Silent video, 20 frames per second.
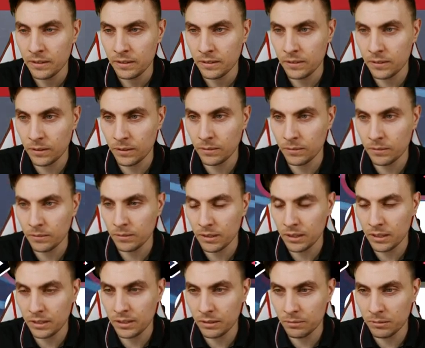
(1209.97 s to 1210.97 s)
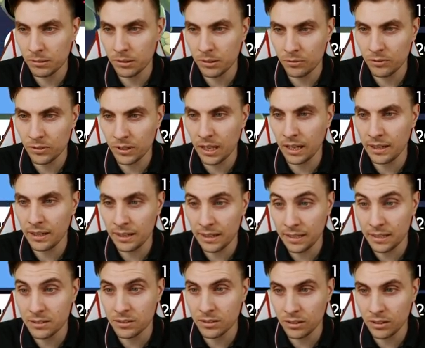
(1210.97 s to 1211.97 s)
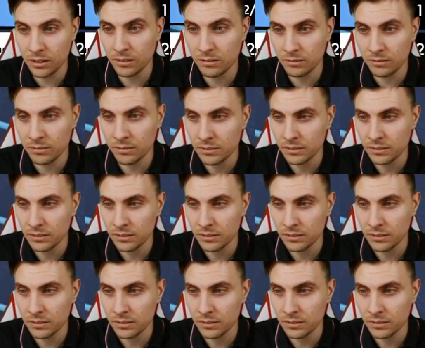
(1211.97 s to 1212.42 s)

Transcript: So I think we'll go for that this turn.